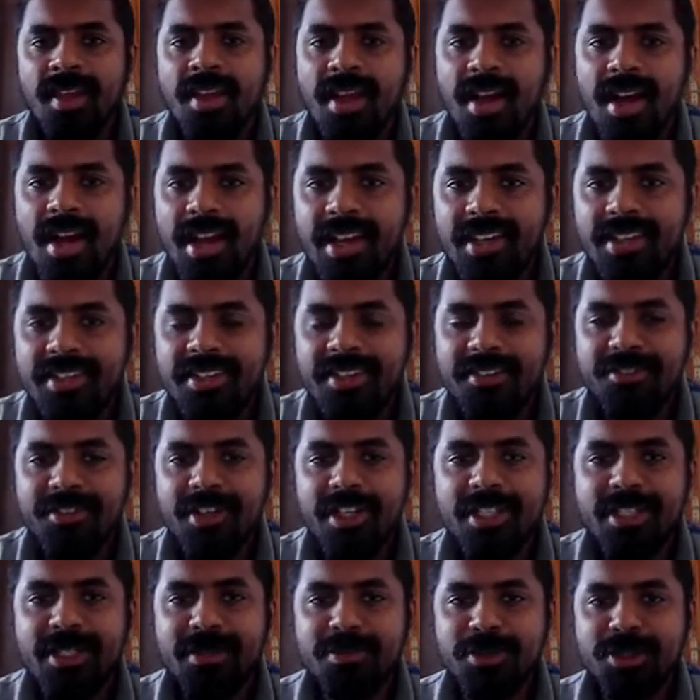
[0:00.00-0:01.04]
Hi,
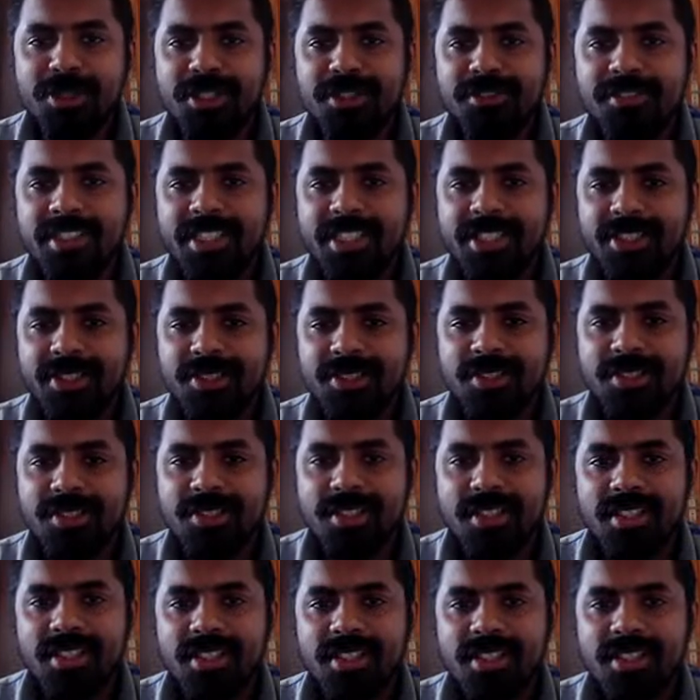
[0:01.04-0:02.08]
welcome to the video.
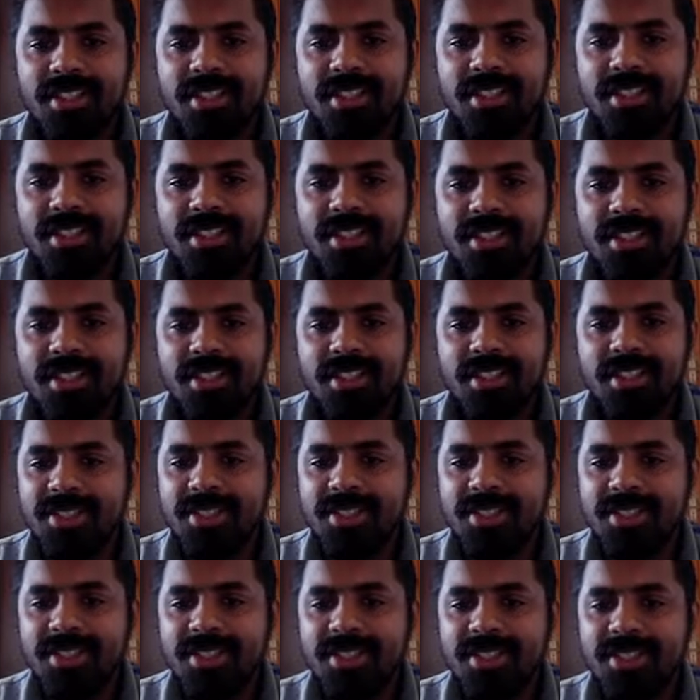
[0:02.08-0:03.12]
In
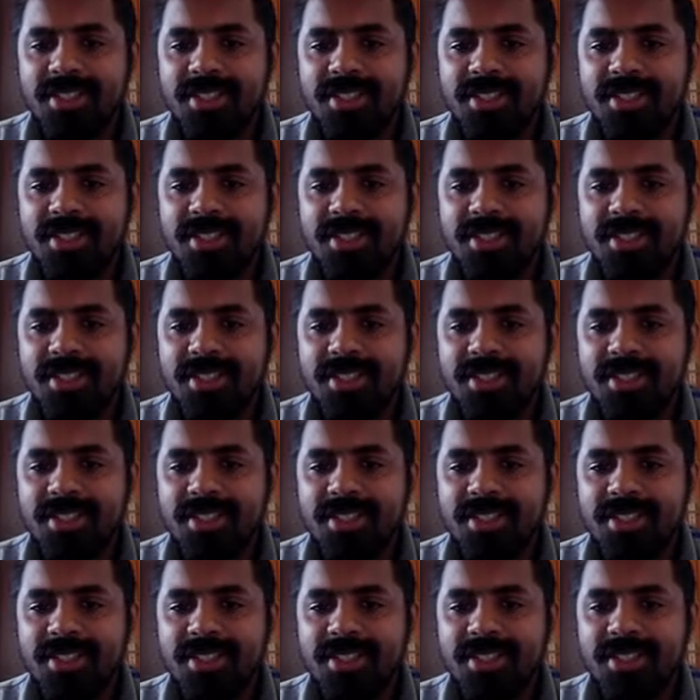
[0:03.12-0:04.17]
today's video, I'm going to do
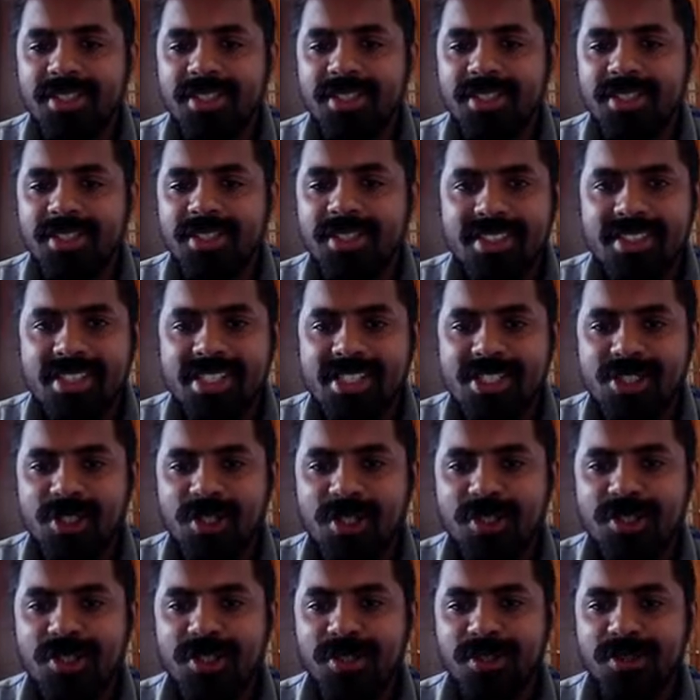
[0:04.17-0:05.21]
puzzle rush in
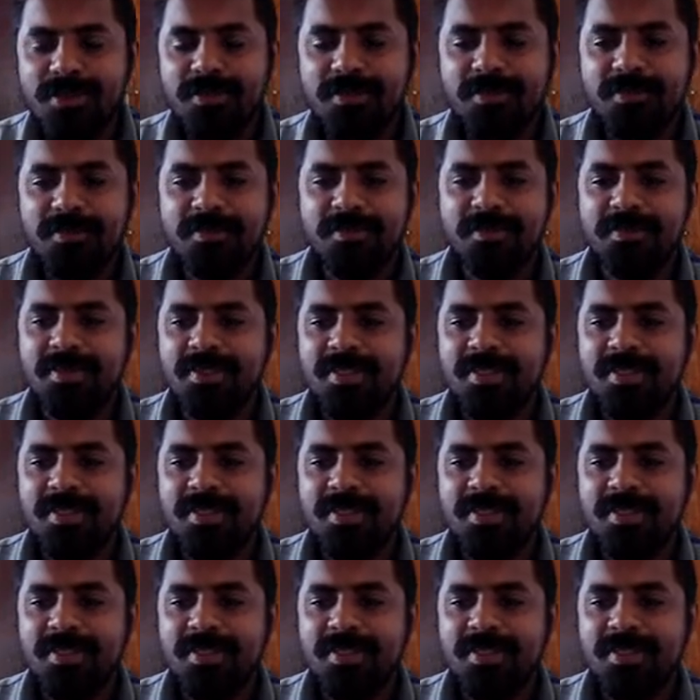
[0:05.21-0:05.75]
chess.com.